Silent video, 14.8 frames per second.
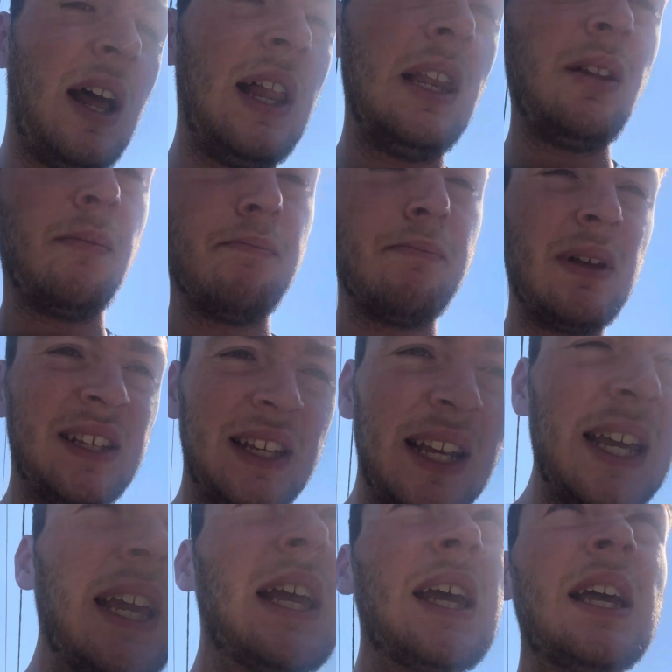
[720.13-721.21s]
a little busy.
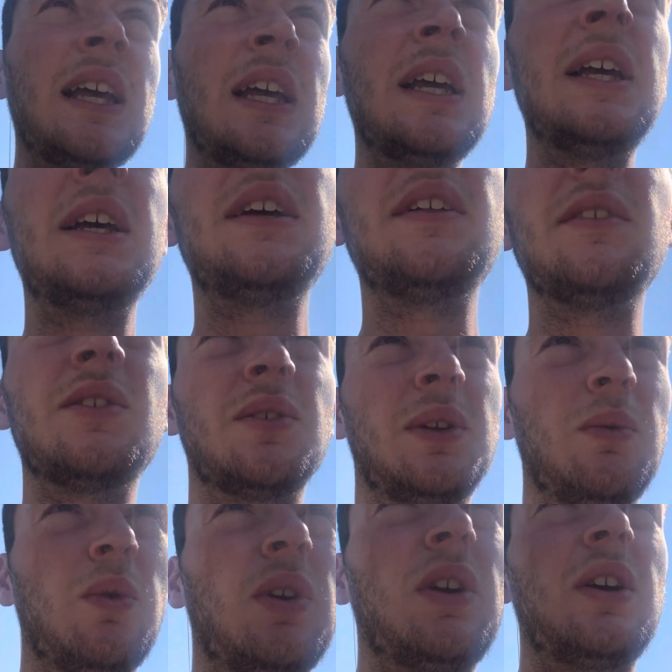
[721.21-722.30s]
There's only
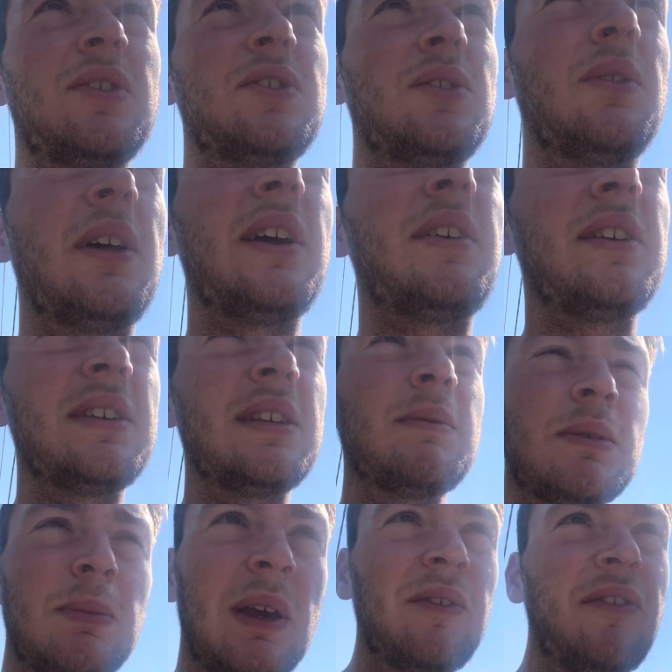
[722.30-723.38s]
one hostel there and it seems
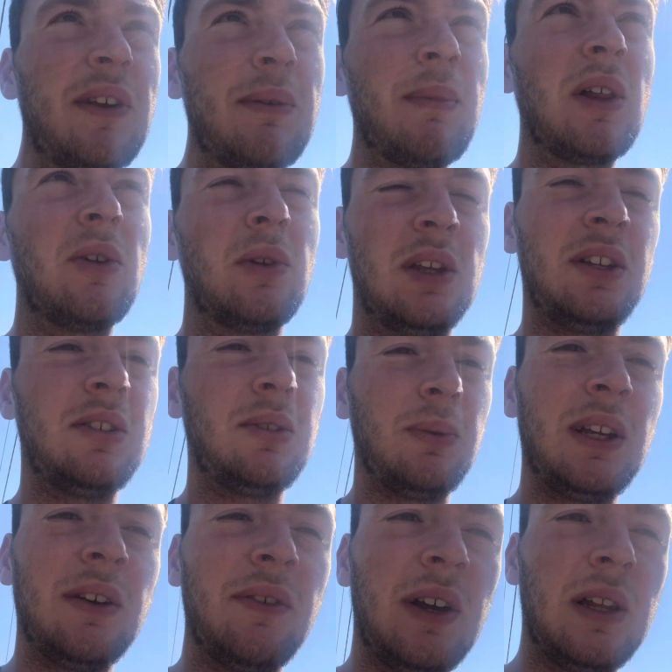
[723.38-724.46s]
to be a female only suite
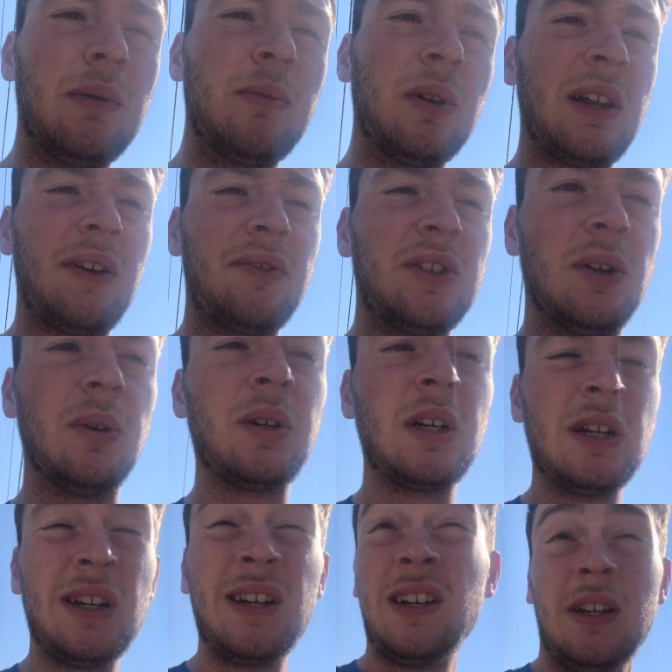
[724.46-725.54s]
available left, so
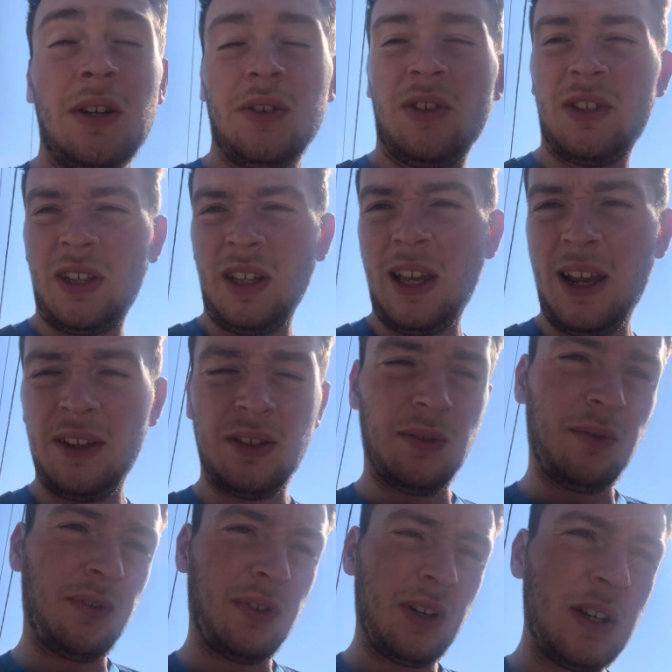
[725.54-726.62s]
just a case of
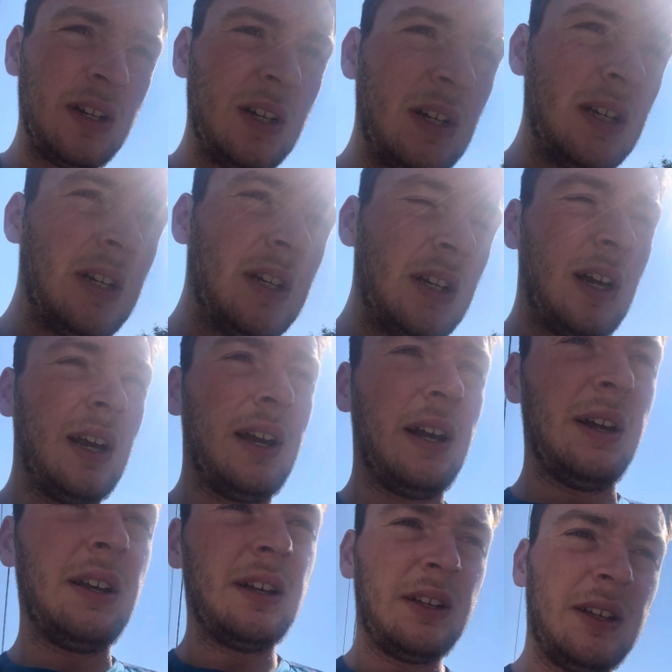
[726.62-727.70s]

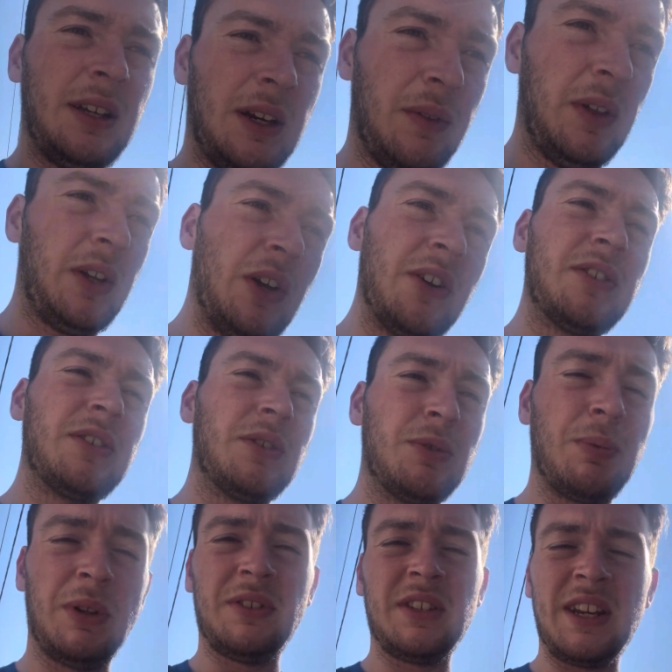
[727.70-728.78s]
you know, the curse of
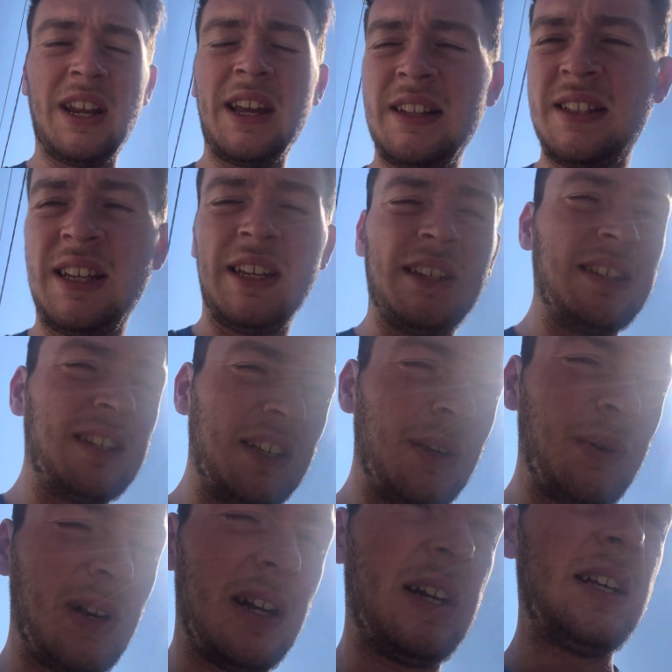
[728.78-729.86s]
spontaneity is that you
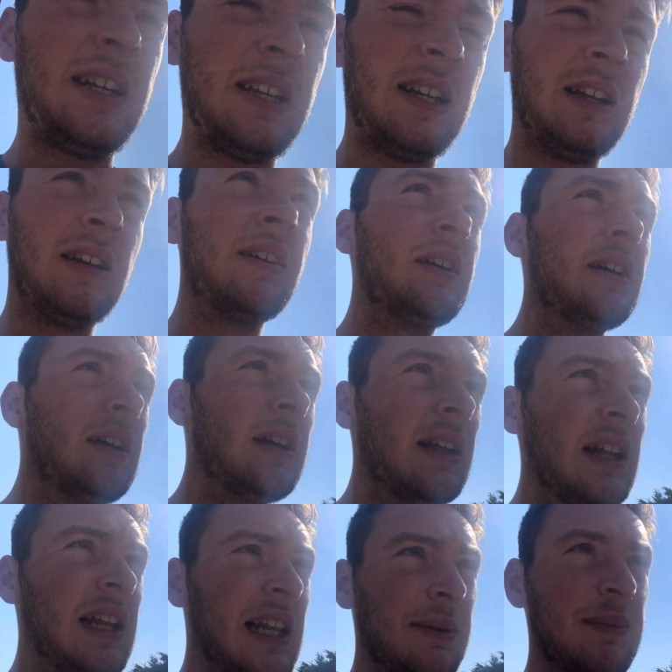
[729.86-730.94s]
are
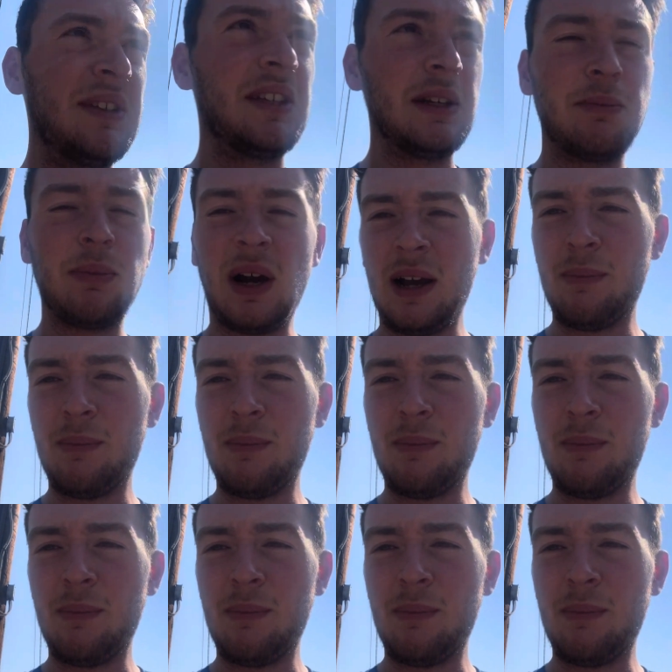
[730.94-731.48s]
limited by